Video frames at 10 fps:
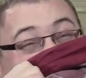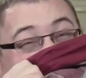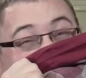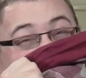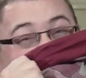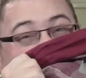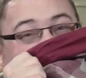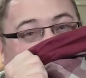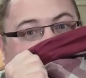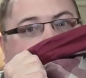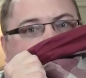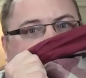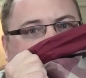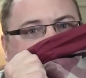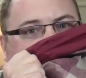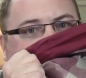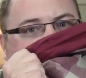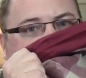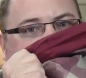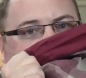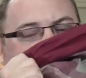[no speech]